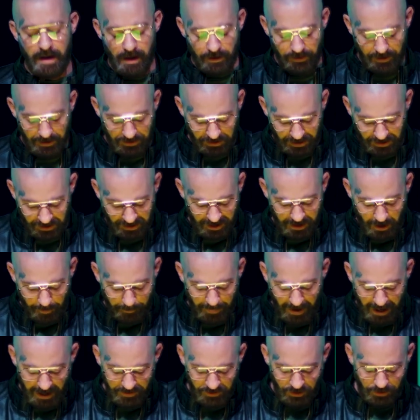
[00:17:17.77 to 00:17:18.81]
This is the
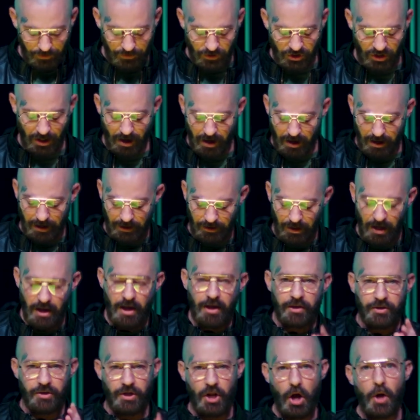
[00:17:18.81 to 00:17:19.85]
Apostle John.
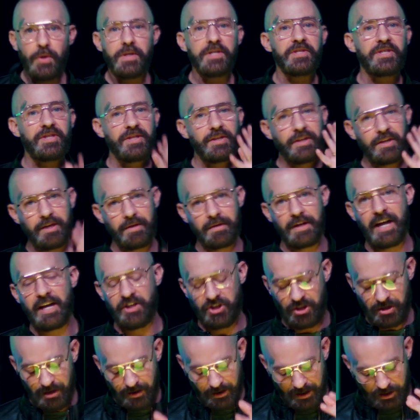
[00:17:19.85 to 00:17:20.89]
Notice the
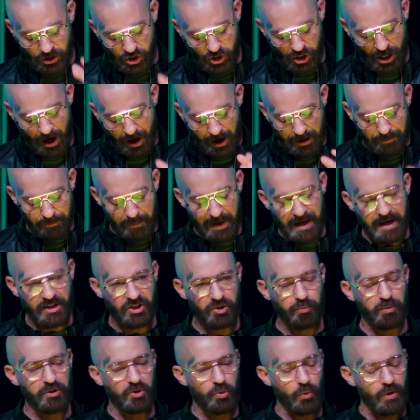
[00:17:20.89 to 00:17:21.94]
connection that John makes
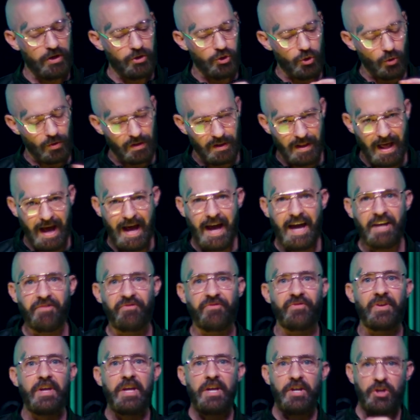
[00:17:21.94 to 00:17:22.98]
between your
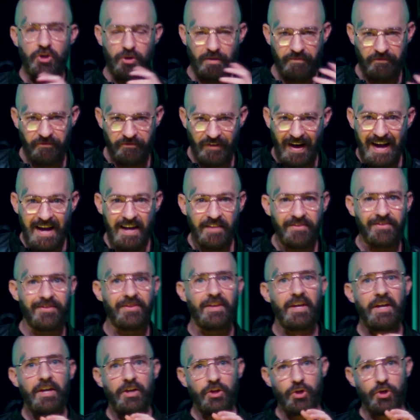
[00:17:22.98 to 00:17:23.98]
life, your faith,